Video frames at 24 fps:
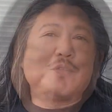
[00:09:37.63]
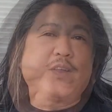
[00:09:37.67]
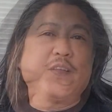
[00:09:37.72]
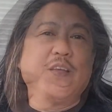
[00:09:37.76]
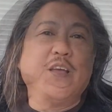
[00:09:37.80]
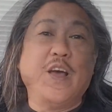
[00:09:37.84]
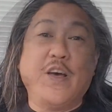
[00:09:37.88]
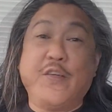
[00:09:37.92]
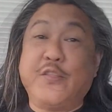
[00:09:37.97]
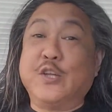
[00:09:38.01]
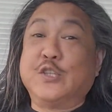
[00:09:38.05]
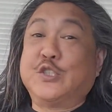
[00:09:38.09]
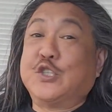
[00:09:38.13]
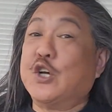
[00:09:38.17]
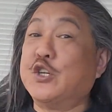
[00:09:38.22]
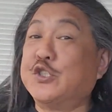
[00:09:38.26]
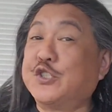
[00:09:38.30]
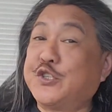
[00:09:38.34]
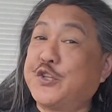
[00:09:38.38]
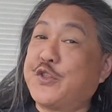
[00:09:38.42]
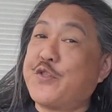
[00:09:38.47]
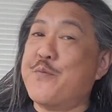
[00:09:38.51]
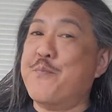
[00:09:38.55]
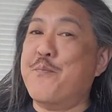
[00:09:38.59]
There's also
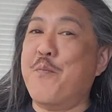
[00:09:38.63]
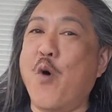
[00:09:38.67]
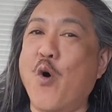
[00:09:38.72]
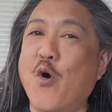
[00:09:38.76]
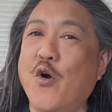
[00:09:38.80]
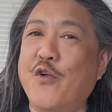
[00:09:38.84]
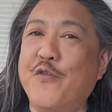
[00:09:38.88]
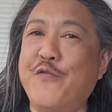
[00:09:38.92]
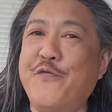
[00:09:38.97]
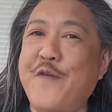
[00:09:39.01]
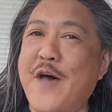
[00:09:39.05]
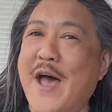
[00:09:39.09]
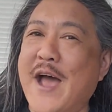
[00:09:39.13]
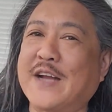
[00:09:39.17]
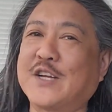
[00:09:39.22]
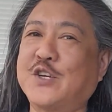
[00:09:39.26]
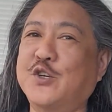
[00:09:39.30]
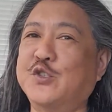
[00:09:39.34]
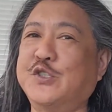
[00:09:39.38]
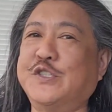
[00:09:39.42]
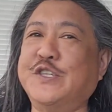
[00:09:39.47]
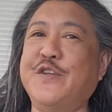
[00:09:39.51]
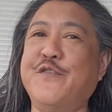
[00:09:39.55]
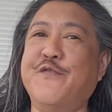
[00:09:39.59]
the moral factors
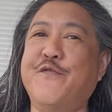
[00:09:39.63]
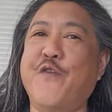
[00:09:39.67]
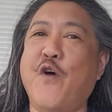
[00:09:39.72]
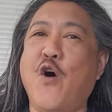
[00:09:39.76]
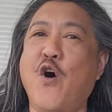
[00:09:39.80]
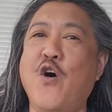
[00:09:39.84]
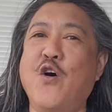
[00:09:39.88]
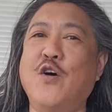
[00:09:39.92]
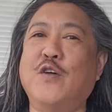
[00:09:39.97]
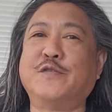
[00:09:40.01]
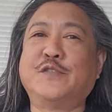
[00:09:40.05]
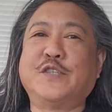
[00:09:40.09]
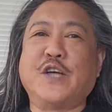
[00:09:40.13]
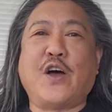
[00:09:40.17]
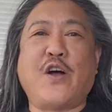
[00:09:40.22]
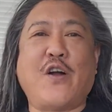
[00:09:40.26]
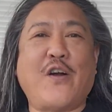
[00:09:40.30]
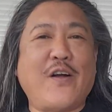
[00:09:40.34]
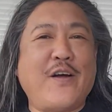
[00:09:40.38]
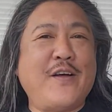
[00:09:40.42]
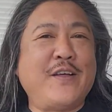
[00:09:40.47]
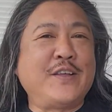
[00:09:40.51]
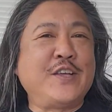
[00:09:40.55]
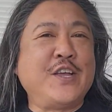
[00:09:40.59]
involved.
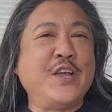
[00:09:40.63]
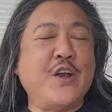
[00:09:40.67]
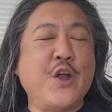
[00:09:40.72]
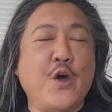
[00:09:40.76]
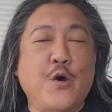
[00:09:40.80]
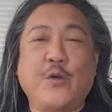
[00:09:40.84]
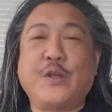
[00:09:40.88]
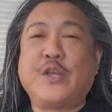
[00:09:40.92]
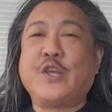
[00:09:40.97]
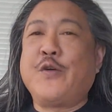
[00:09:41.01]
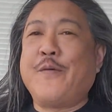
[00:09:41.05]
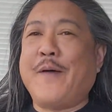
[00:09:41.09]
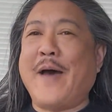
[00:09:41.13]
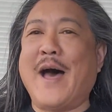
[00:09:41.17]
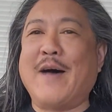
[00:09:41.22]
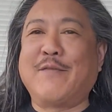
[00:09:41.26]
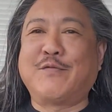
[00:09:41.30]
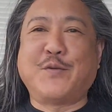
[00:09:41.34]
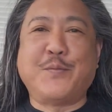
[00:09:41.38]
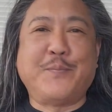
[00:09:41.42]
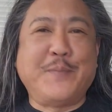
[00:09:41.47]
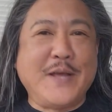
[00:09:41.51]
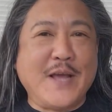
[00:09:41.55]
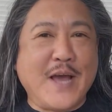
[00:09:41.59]
You have to
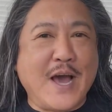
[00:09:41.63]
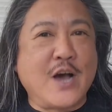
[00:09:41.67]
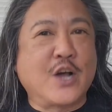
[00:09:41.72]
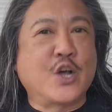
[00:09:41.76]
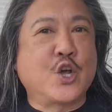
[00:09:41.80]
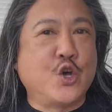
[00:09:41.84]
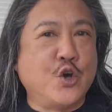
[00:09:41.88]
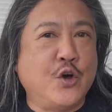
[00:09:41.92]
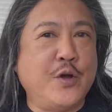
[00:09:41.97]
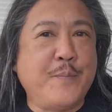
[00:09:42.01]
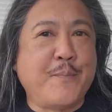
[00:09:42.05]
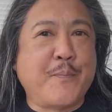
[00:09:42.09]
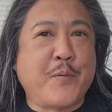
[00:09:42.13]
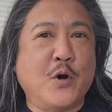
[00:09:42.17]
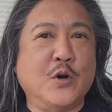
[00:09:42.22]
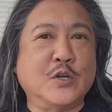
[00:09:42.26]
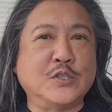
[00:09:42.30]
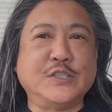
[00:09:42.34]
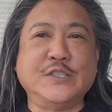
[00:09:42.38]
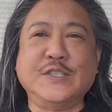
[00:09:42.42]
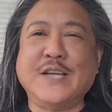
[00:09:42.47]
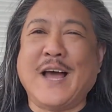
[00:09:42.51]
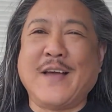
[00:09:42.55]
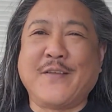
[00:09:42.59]
be a good
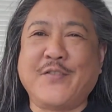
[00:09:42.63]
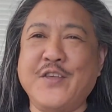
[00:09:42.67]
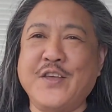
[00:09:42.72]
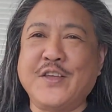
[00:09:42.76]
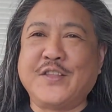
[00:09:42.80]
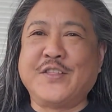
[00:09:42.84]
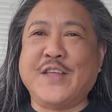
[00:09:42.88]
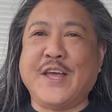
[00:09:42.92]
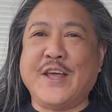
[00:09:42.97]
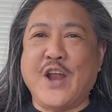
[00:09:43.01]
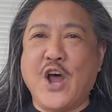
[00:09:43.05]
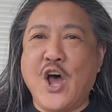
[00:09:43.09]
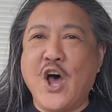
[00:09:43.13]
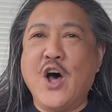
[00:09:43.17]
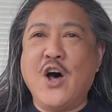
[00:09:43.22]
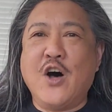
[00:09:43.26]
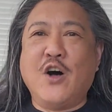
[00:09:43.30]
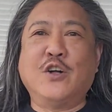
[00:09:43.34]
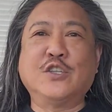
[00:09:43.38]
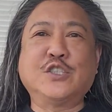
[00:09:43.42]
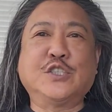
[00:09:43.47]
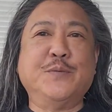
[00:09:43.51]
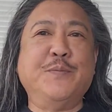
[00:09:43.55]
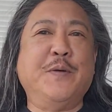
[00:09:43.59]
person. I think that
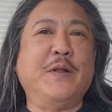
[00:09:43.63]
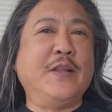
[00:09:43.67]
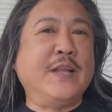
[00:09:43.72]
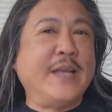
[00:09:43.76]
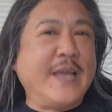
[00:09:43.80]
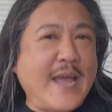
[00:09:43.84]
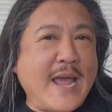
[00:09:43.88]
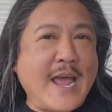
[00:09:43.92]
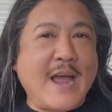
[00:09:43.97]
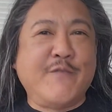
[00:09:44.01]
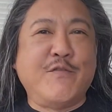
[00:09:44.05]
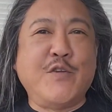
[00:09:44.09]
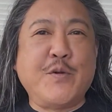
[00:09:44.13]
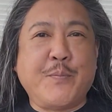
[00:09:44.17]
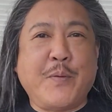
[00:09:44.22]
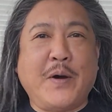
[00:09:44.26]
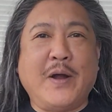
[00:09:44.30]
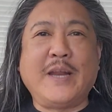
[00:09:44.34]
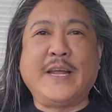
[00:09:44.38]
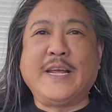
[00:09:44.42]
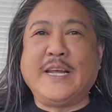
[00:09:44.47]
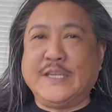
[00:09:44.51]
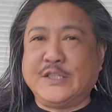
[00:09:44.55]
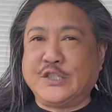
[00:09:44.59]
ultimately
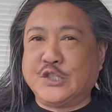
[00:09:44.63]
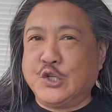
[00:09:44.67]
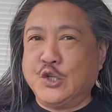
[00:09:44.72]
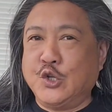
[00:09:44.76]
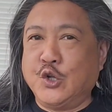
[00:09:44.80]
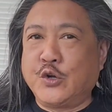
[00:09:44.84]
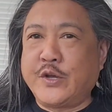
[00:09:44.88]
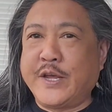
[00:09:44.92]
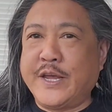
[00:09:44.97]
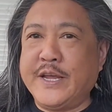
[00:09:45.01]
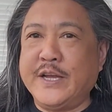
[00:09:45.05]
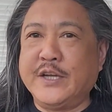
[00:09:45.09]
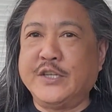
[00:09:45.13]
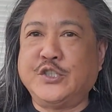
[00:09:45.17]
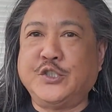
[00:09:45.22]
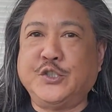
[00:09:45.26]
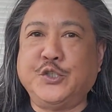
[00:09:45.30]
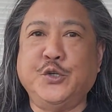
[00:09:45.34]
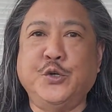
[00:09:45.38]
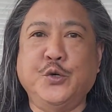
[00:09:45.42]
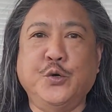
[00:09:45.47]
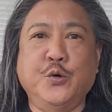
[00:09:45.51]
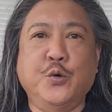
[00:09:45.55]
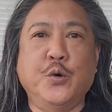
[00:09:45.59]
everybody is looking
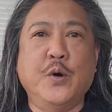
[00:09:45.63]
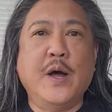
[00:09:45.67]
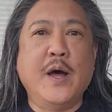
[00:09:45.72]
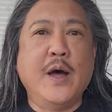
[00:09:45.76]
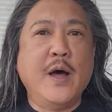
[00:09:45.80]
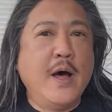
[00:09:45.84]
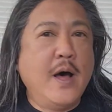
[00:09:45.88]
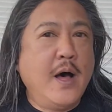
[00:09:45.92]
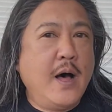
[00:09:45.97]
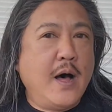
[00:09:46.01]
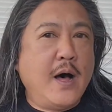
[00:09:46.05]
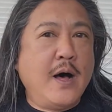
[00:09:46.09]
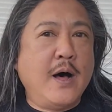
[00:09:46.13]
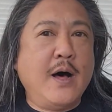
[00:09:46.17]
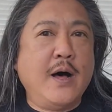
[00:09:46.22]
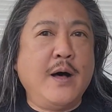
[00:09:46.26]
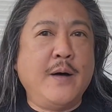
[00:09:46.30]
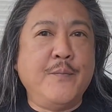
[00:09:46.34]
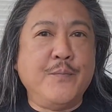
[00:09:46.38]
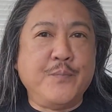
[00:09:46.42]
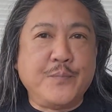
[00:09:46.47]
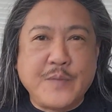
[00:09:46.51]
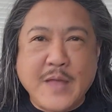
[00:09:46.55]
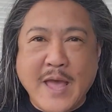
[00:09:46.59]
to
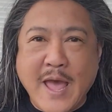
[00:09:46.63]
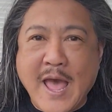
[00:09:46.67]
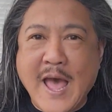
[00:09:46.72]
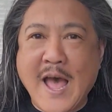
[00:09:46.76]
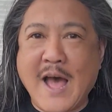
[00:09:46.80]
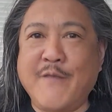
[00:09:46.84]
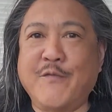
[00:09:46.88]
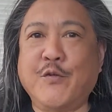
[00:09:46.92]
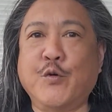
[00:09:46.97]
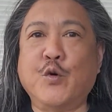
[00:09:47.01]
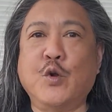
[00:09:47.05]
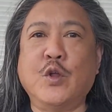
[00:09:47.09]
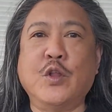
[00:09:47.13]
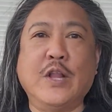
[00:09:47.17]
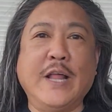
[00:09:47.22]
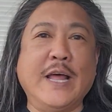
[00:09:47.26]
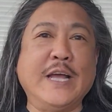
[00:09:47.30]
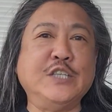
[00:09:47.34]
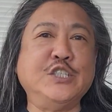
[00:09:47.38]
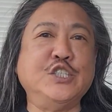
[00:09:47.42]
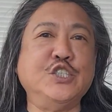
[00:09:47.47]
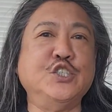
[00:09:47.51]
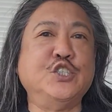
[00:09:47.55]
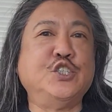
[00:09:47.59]
have a
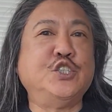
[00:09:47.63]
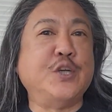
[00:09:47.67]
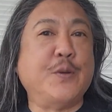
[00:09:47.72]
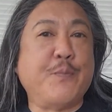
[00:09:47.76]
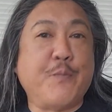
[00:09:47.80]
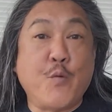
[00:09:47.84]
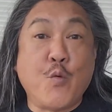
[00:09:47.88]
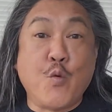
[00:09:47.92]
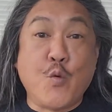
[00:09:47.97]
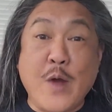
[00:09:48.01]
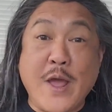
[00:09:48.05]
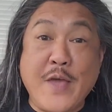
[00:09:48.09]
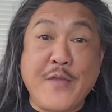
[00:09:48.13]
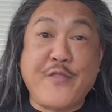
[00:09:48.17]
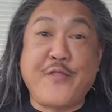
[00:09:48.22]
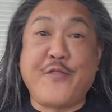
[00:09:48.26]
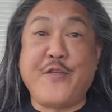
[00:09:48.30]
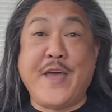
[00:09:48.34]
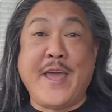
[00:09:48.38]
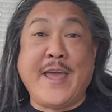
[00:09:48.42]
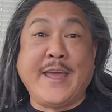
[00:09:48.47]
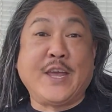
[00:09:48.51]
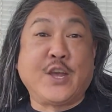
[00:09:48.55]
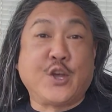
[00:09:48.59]
relationship with
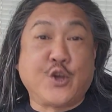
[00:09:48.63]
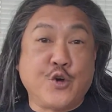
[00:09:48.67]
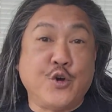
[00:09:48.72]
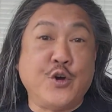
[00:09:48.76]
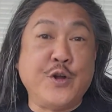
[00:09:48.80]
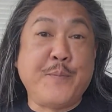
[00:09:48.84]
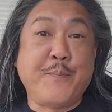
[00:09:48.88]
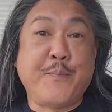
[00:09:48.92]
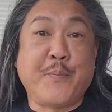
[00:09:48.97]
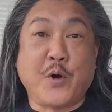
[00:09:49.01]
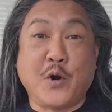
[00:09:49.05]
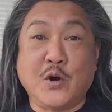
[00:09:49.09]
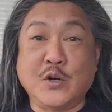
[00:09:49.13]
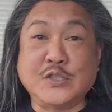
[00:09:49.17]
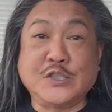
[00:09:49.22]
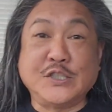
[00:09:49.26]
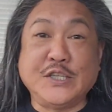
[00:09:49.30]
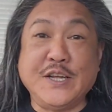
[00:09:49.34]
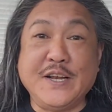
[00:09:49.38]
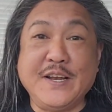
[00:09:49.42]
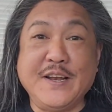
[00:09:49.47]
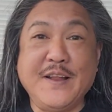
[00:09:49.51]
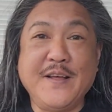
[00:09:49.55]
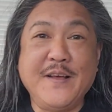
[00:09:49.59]
a good person,